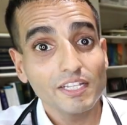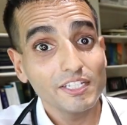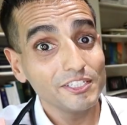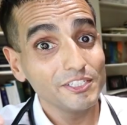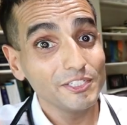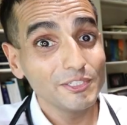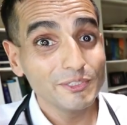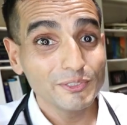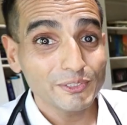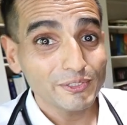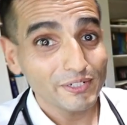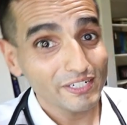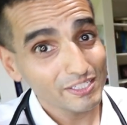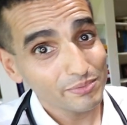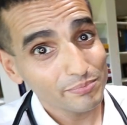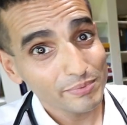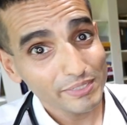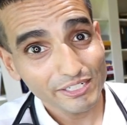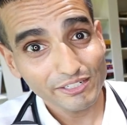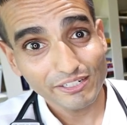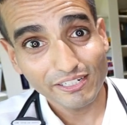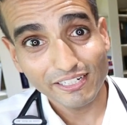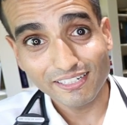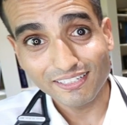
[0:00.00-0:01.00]
User
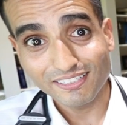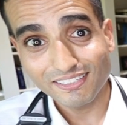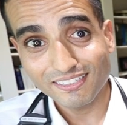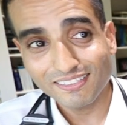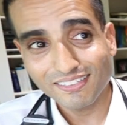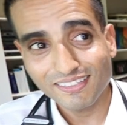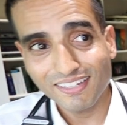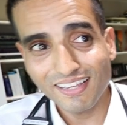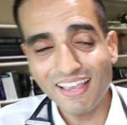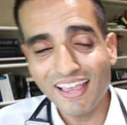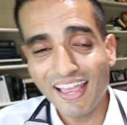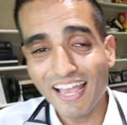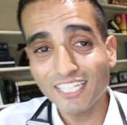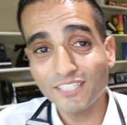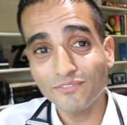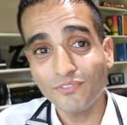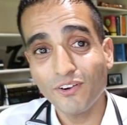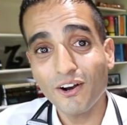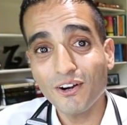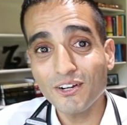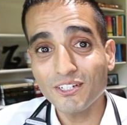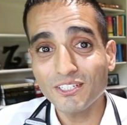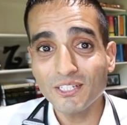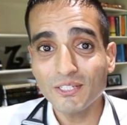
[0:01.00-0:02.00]
experience. As
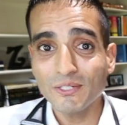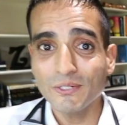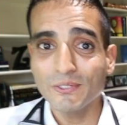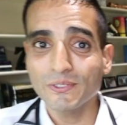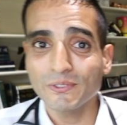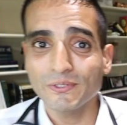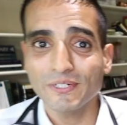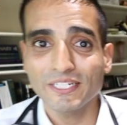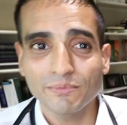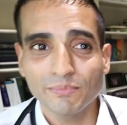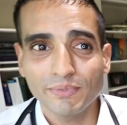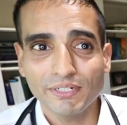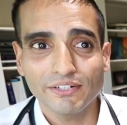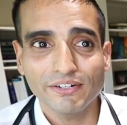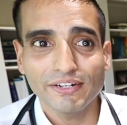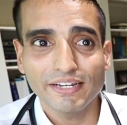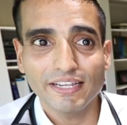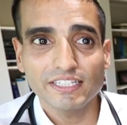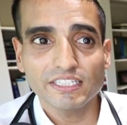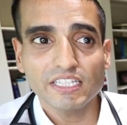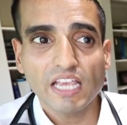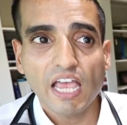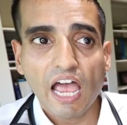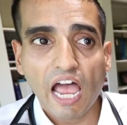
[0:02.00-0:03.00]
far as the user
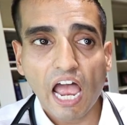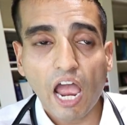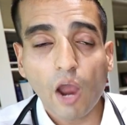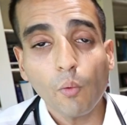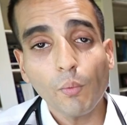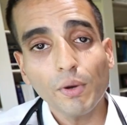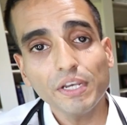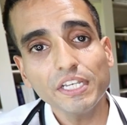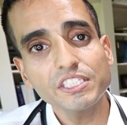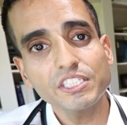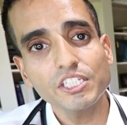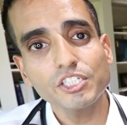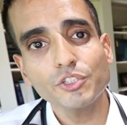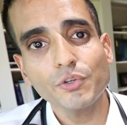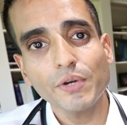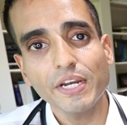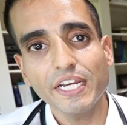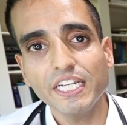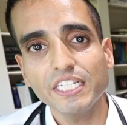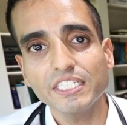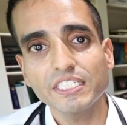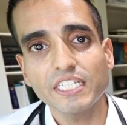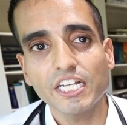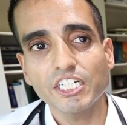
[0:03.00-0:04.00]
experience, I witnessed a
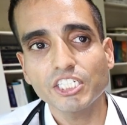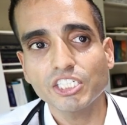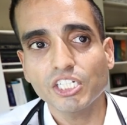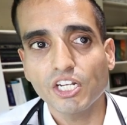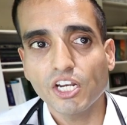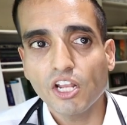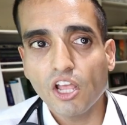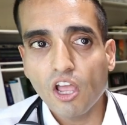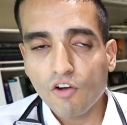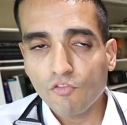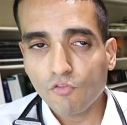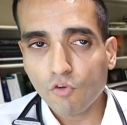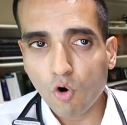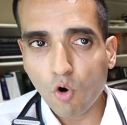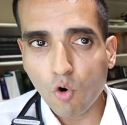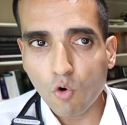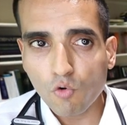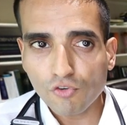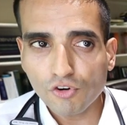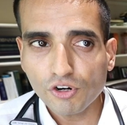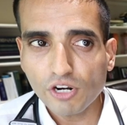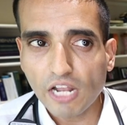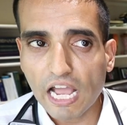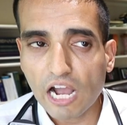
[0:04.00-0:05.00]
training session for
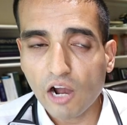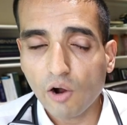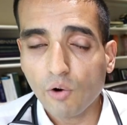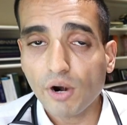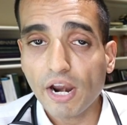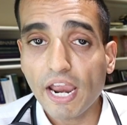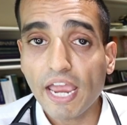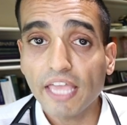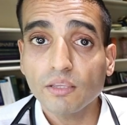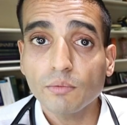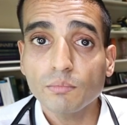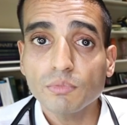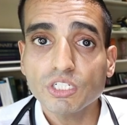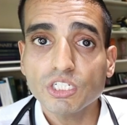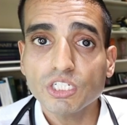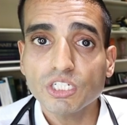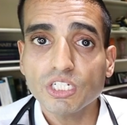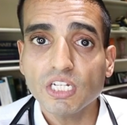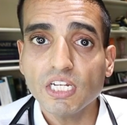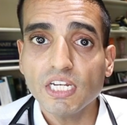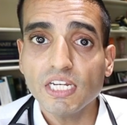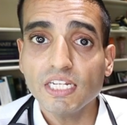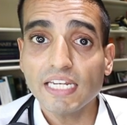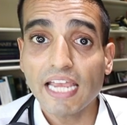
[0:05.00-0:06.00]
over an hour, and the
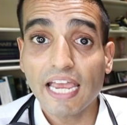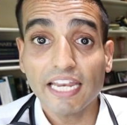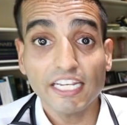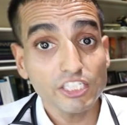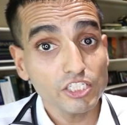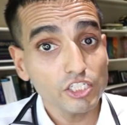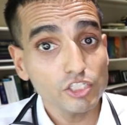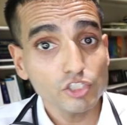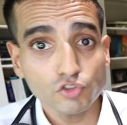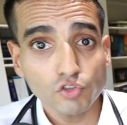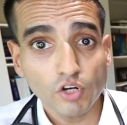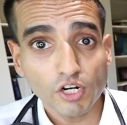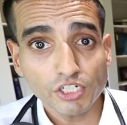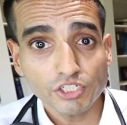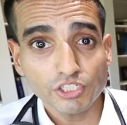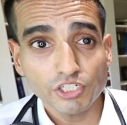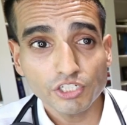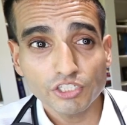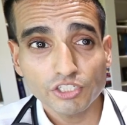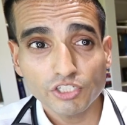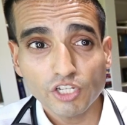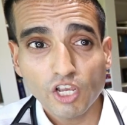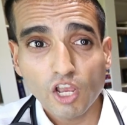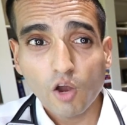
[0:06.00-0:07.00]
machine and its
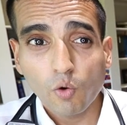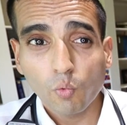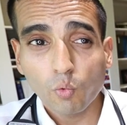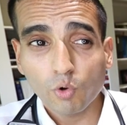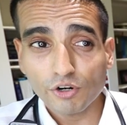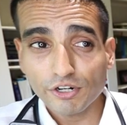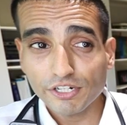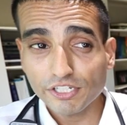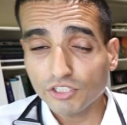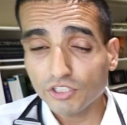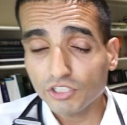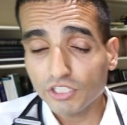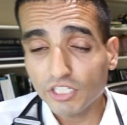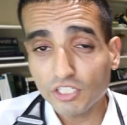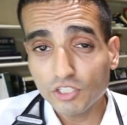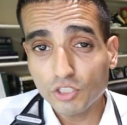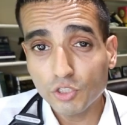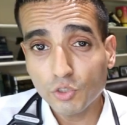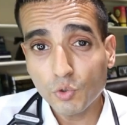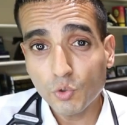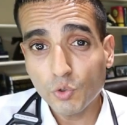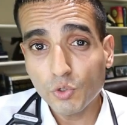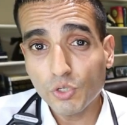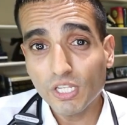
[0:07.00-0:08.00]
instructions were
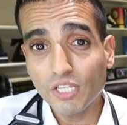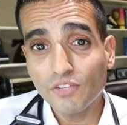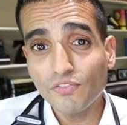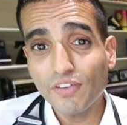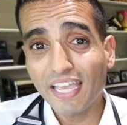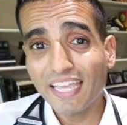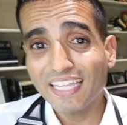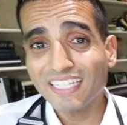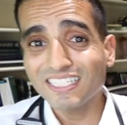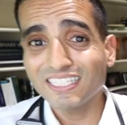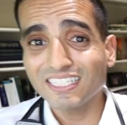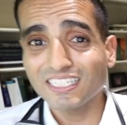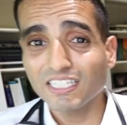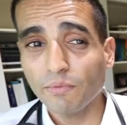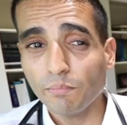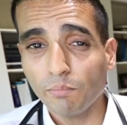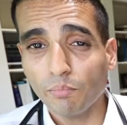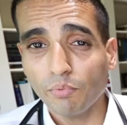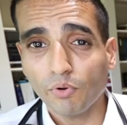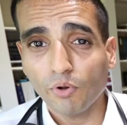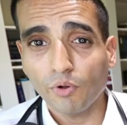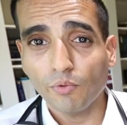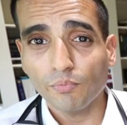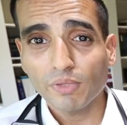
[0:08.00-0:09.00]
intuitive and
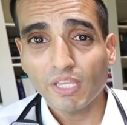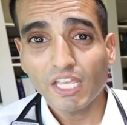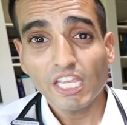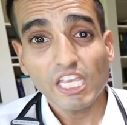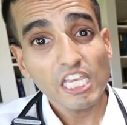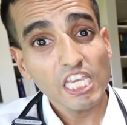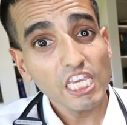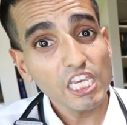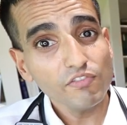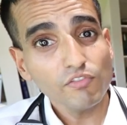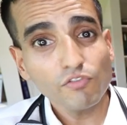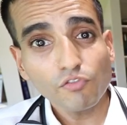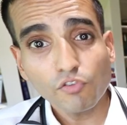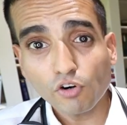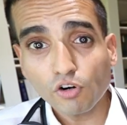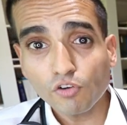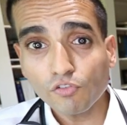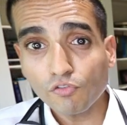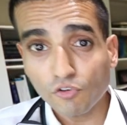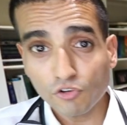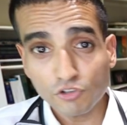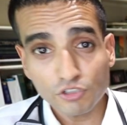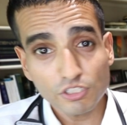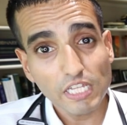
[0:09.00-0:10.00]
simple, even for a
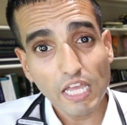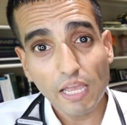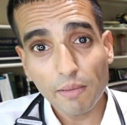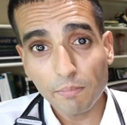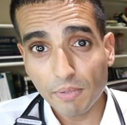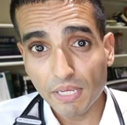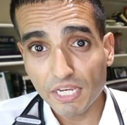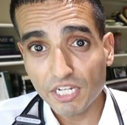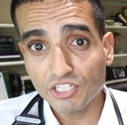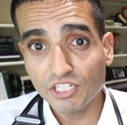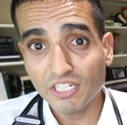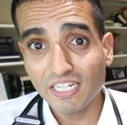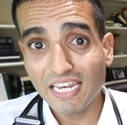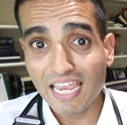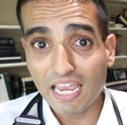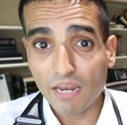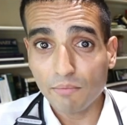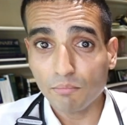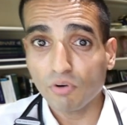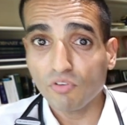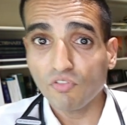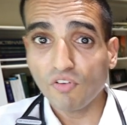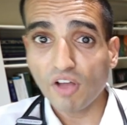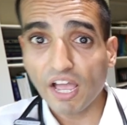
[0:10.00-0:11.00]
first-time patient
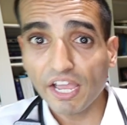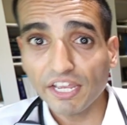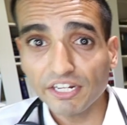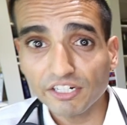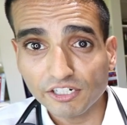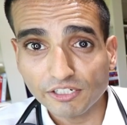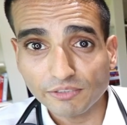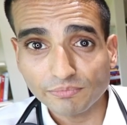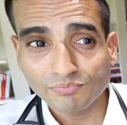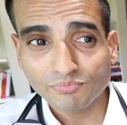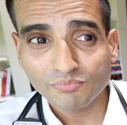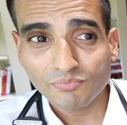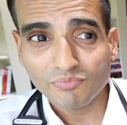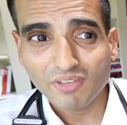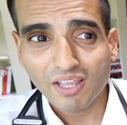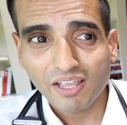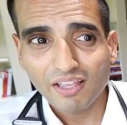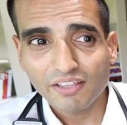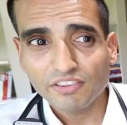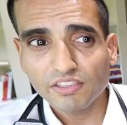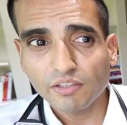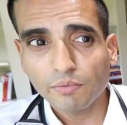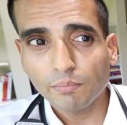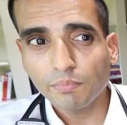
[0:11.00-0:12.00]
and provider.
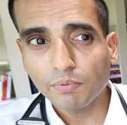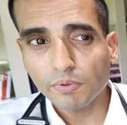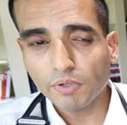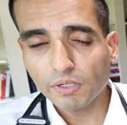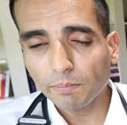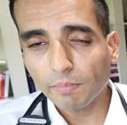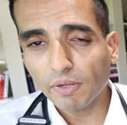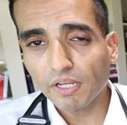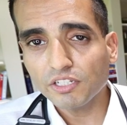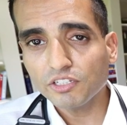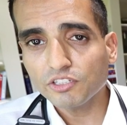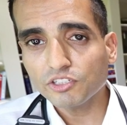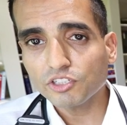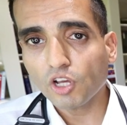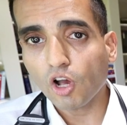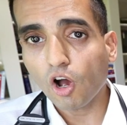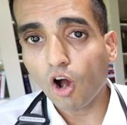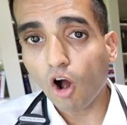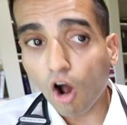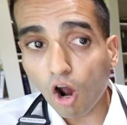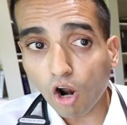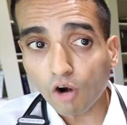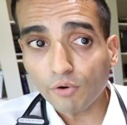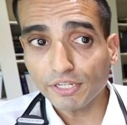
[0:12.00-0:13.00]
The buttons
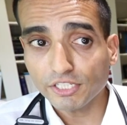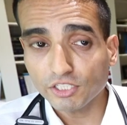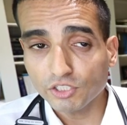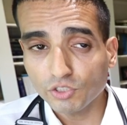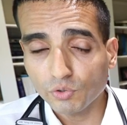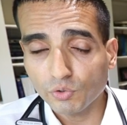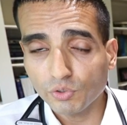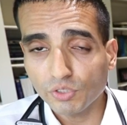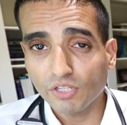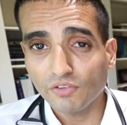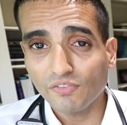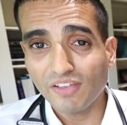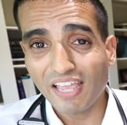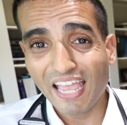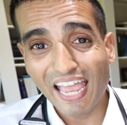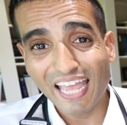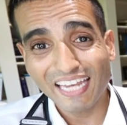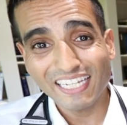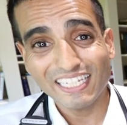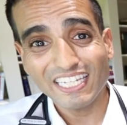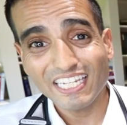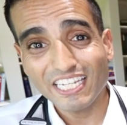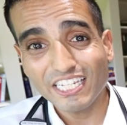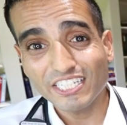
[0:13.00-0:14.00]
are intuitive
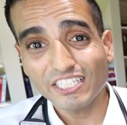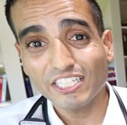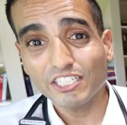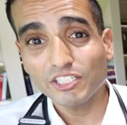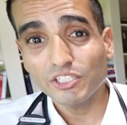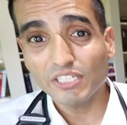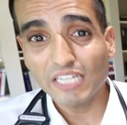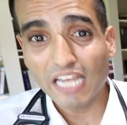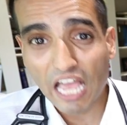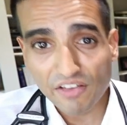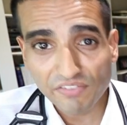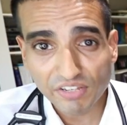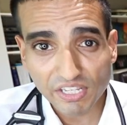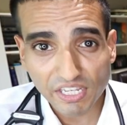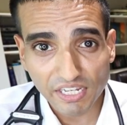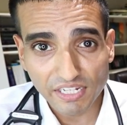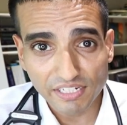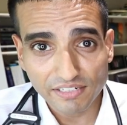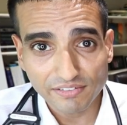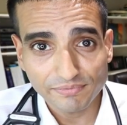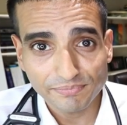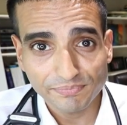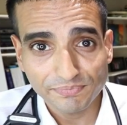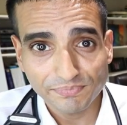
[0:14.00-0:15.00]
and easy to
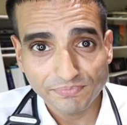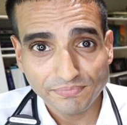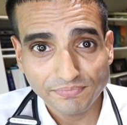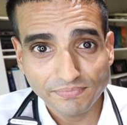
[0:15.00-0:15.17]
navigate.